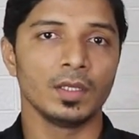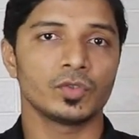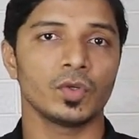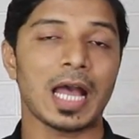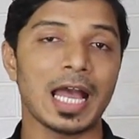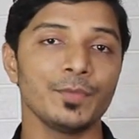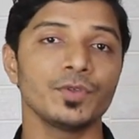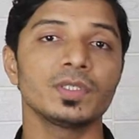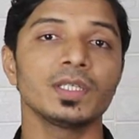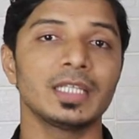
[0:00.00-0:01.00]
So I am
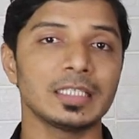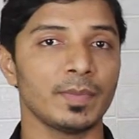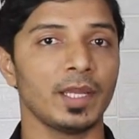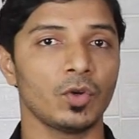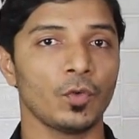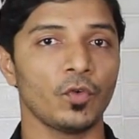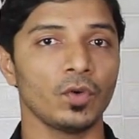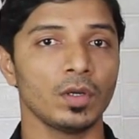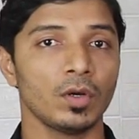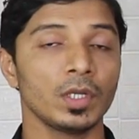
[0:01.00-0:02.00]
using this
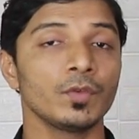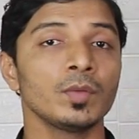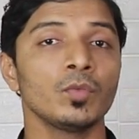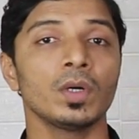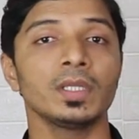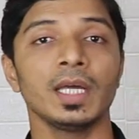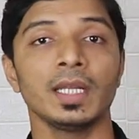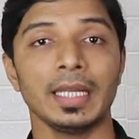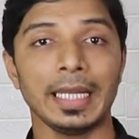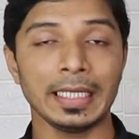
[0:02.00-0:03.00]
microphone, or even more
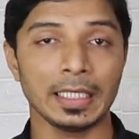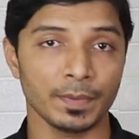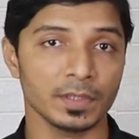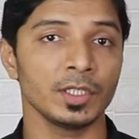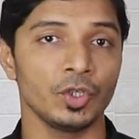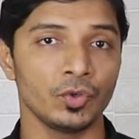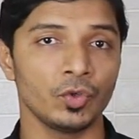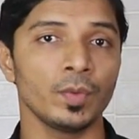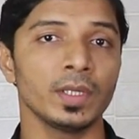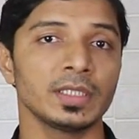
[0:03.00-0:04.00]
than eighty percent
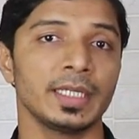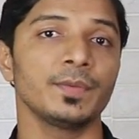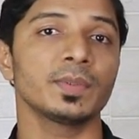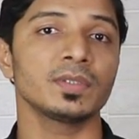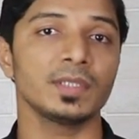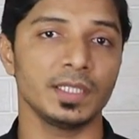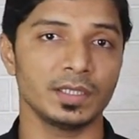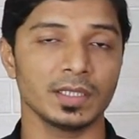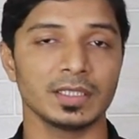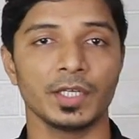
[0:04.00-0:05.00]
YouTubers, eighty percent
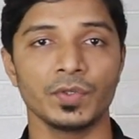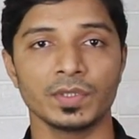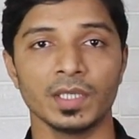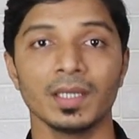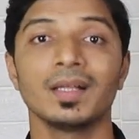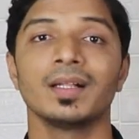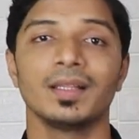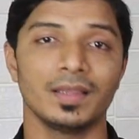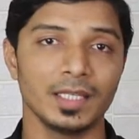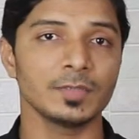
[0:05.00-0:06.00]
teachers are using
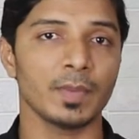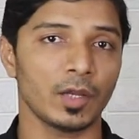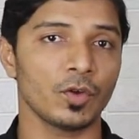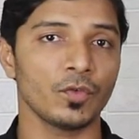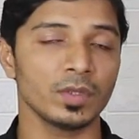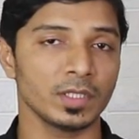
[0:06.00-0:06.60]
this microphone.